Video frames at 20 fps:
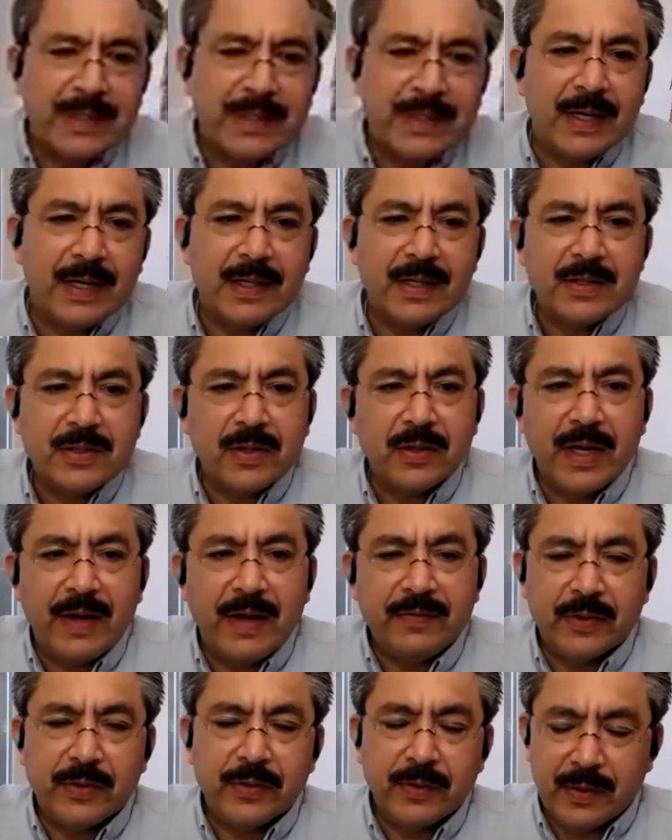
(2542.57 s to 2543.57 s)
tardes, good
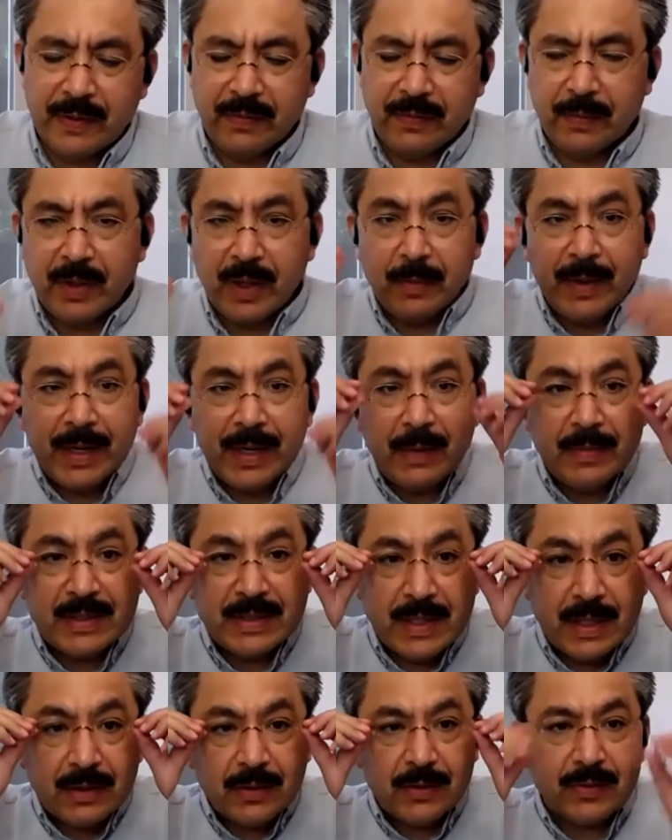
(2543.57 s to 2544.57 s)
afternoon, everybody. My name is
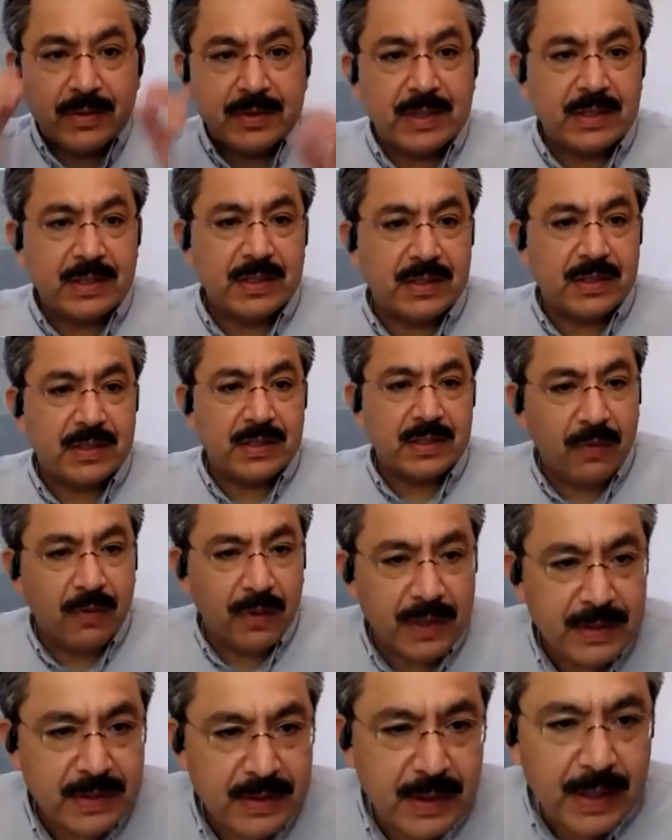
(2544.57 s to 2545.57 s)
Hector Sanchez
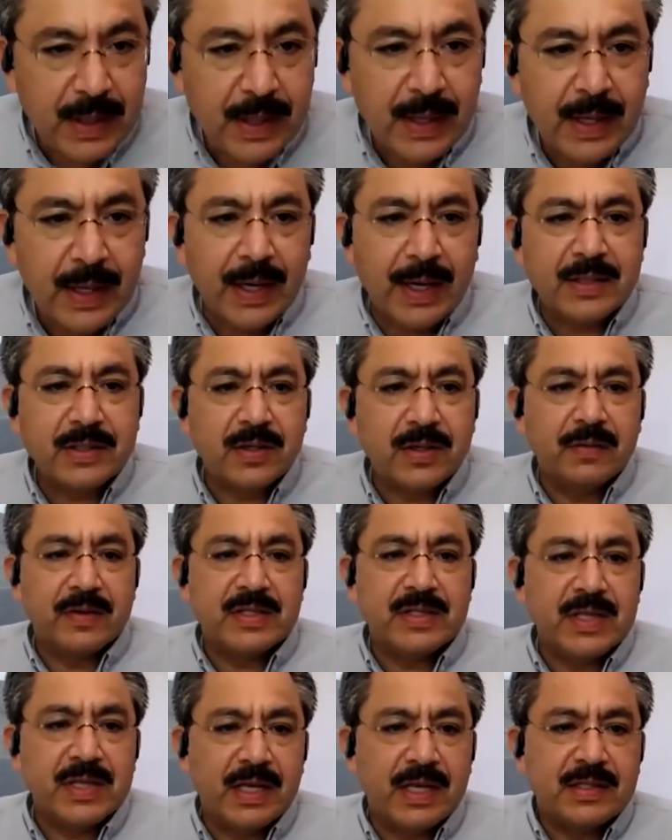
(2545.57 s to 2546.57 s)
Flores. I serve
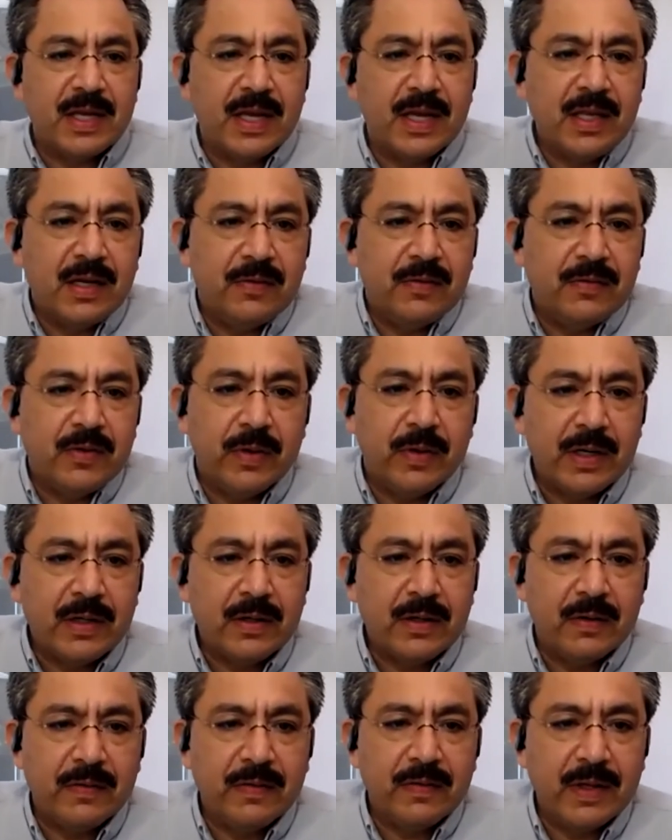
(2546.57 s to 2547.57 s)
as the executive
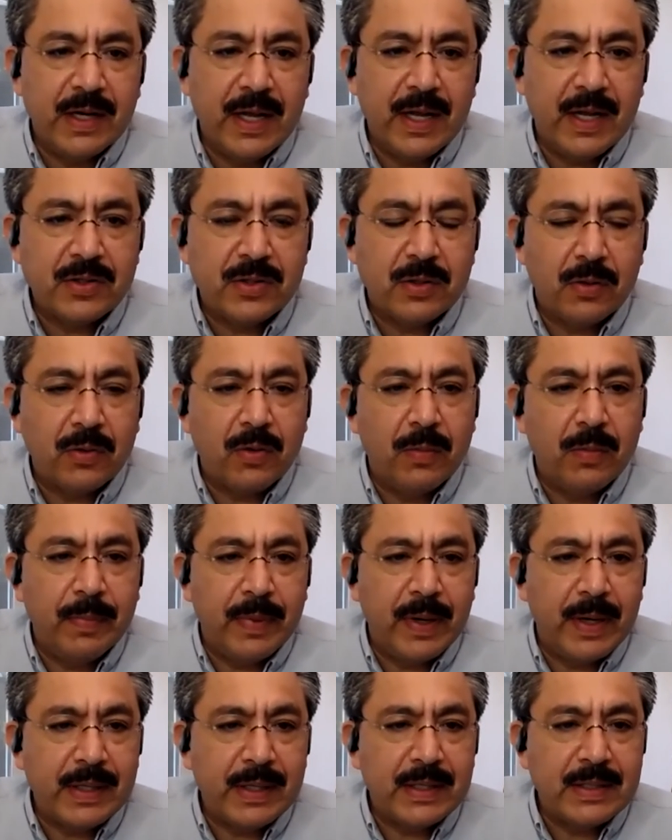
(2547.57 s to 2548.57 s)
director of the National
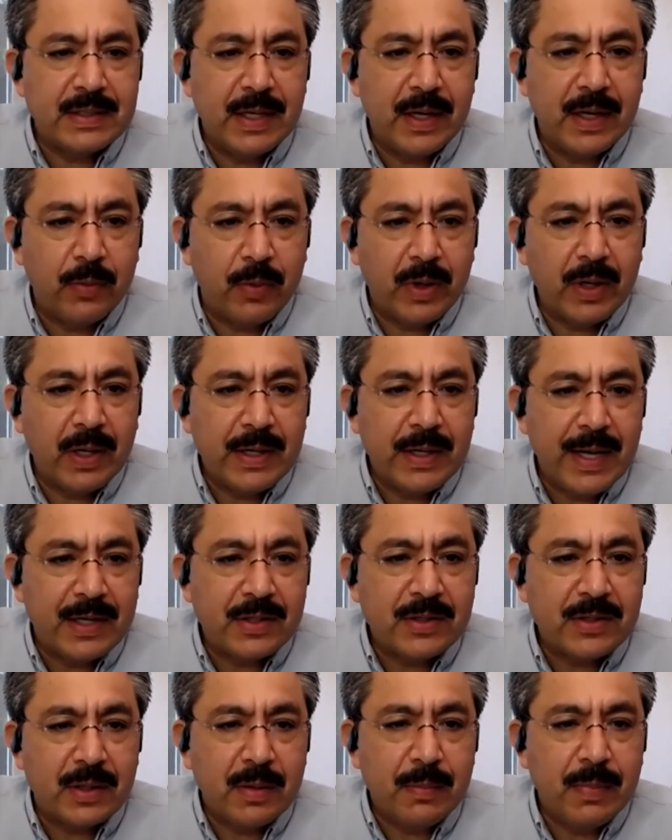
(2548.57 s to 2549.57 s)
Compadres Network, a
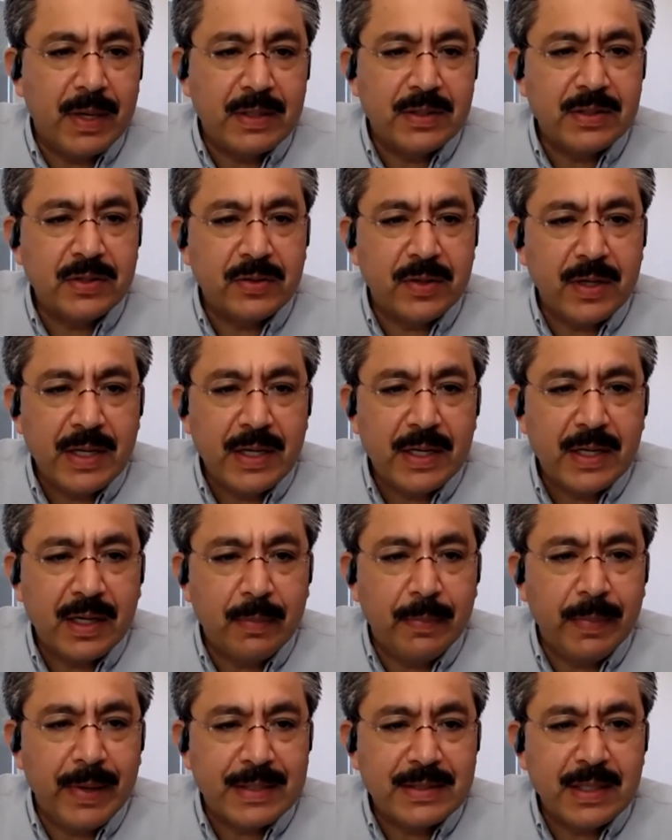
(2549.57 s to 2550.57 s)
nationally based training and
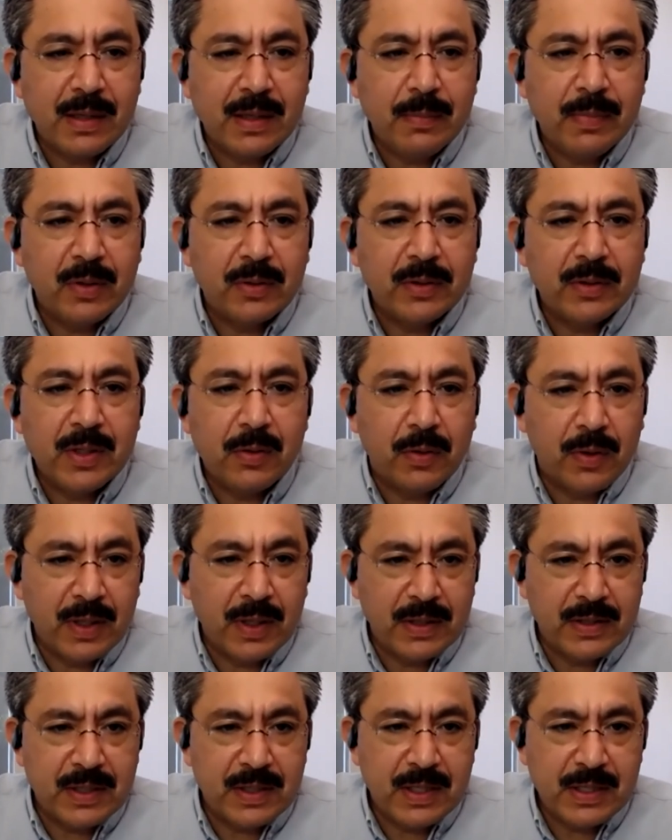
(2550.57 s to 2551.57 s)
capacity building
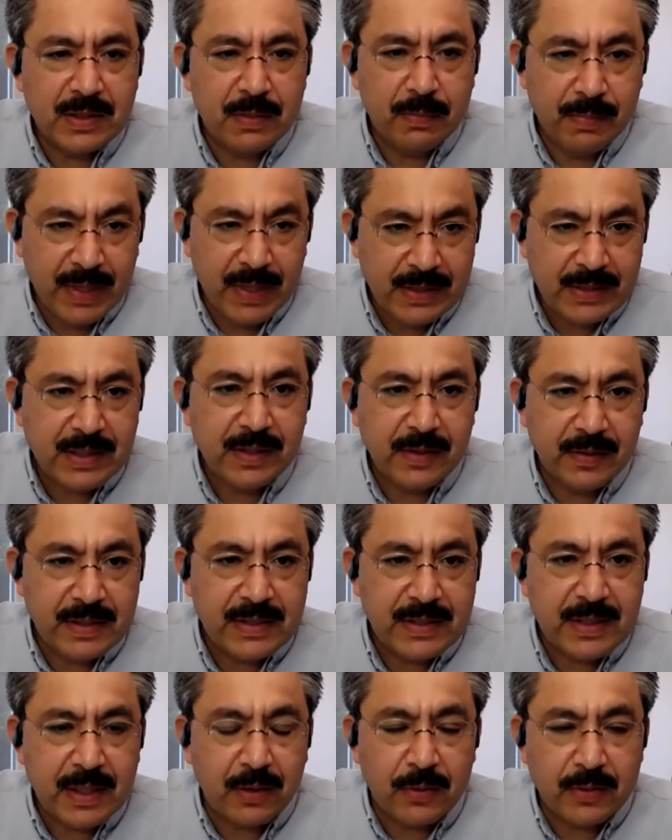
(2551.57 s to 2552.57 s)
organization based here in
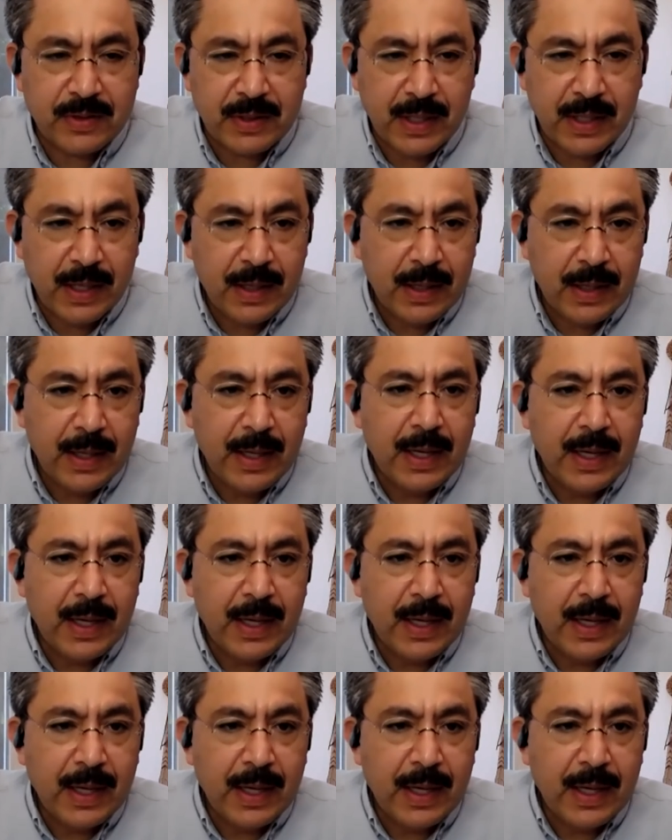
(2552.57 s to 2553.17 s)
San Jose.